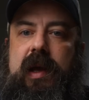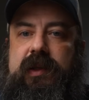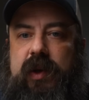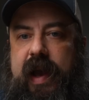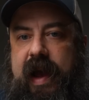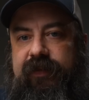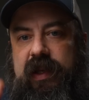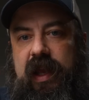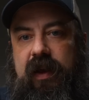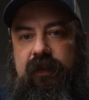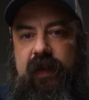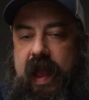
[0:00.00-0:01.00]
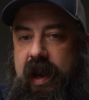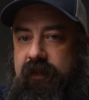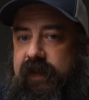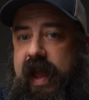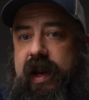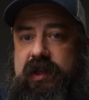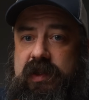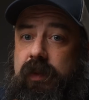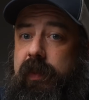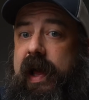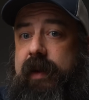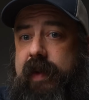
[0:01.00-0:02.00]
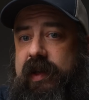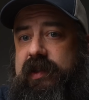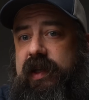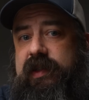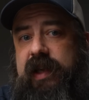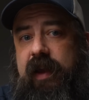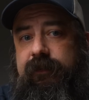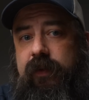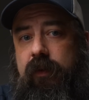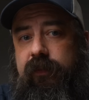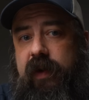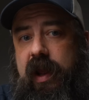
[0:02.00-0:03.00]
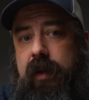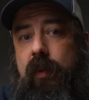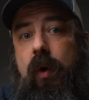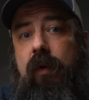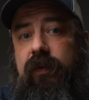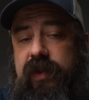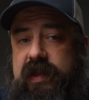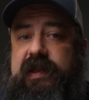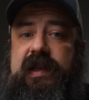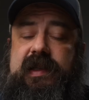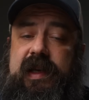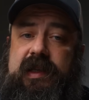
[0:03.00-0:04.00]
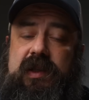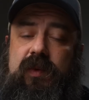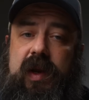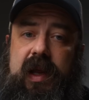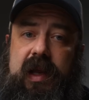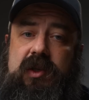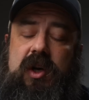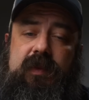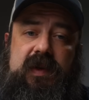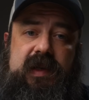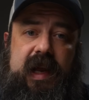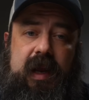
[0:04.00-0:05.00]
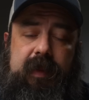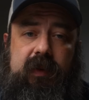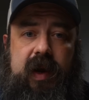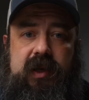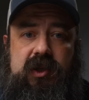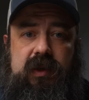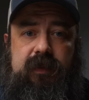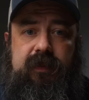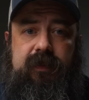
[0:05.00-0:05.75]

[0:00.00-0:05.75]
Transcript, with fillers: So I have to give an advantage to the Blackmagic 6K full frame over the Z6 III in terms of dynamic range.